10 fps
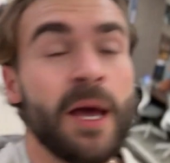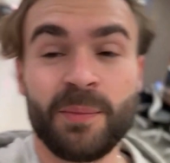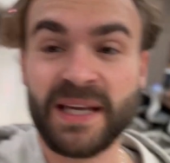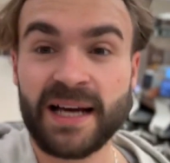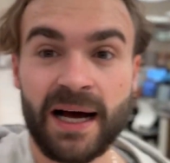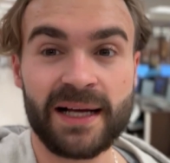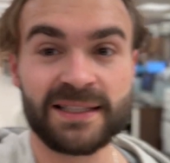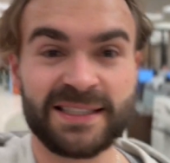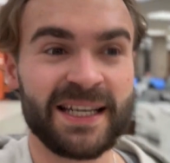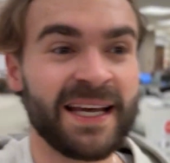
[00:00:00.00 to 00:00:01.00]

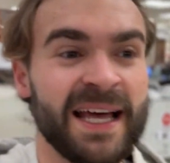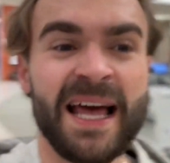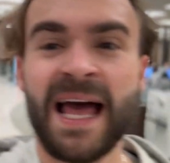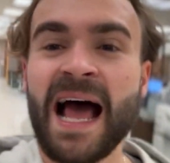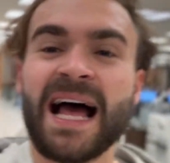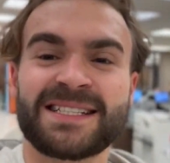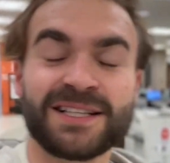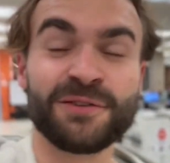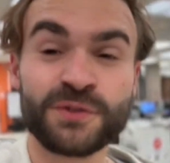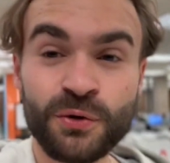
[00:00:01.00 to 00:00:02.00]
because I
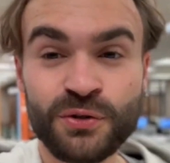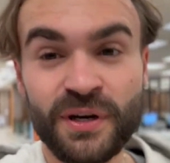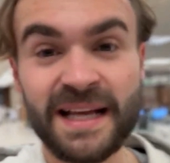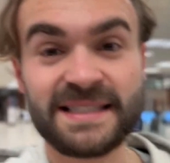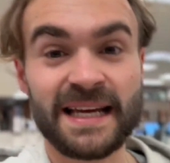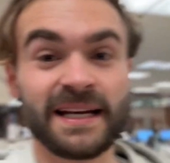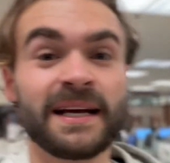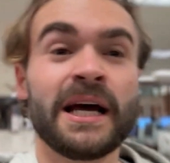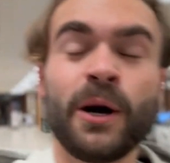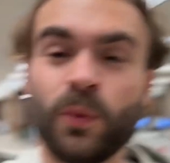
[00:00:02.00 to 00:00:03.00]
still have 2 trades in,
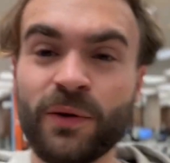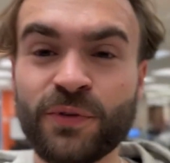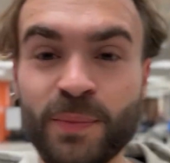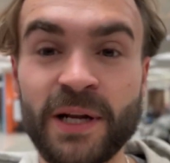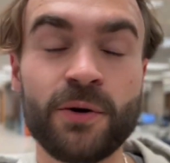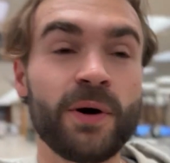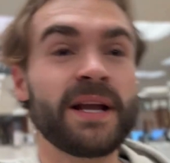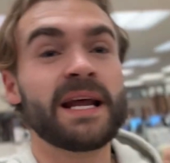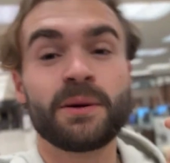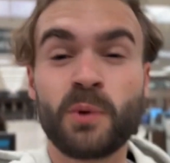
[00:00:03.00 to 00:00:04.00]
one for
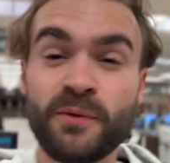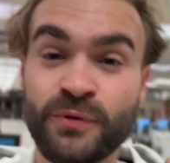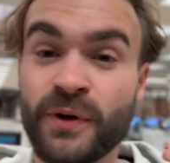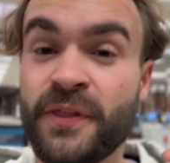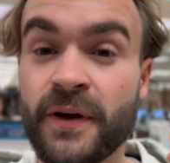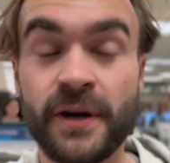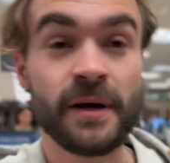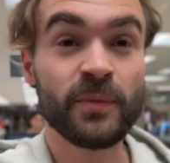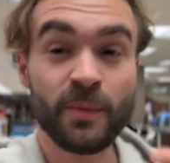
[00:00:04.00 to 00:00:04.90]
Bitcoin and one for Ethereum. The